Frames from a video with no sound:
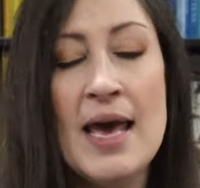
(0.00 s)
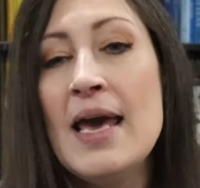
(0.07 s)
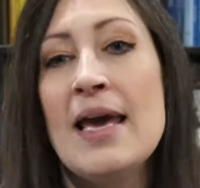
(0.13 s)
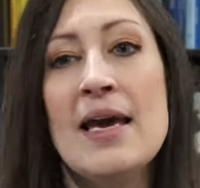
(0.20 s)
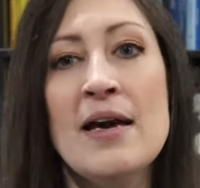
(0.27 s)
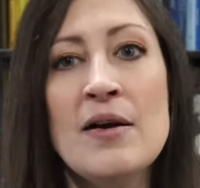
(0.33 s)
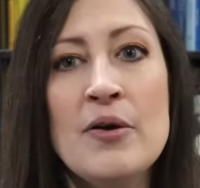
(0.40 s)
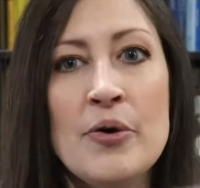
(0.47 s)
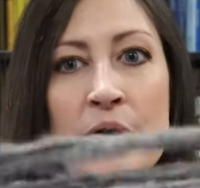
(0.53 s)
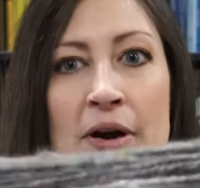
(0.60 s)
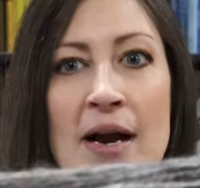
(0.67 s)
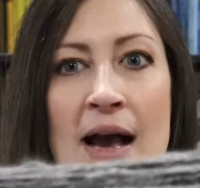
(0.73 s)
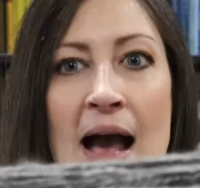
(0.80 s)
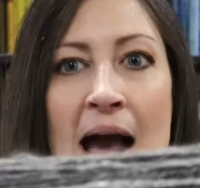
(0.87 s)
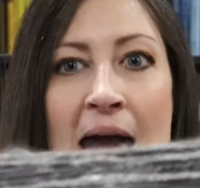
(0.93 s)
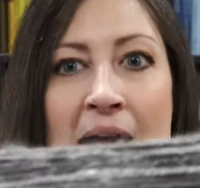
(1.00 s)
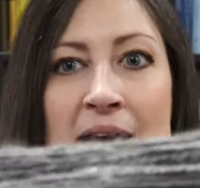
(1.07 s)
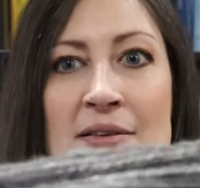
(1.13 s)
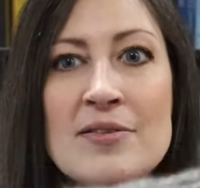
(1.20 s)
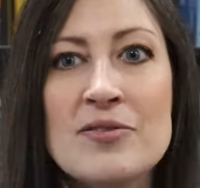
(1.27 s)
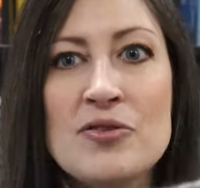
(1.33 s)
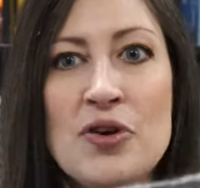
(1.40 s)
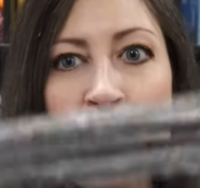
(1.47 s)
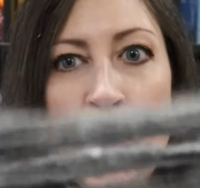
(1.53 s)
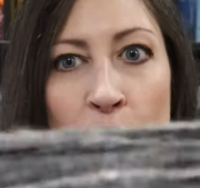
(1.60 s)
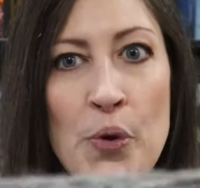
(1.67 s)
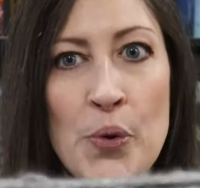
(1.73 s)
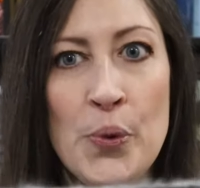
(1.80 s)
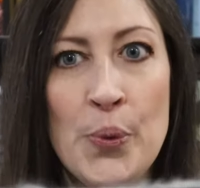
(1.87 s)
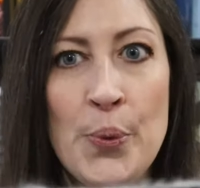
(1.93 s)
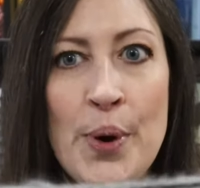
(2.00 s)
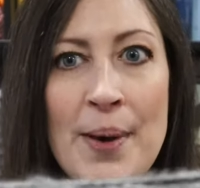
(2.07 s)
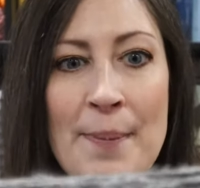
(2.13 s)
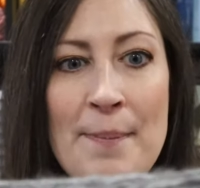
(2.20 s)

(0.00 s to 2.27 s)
Angora has no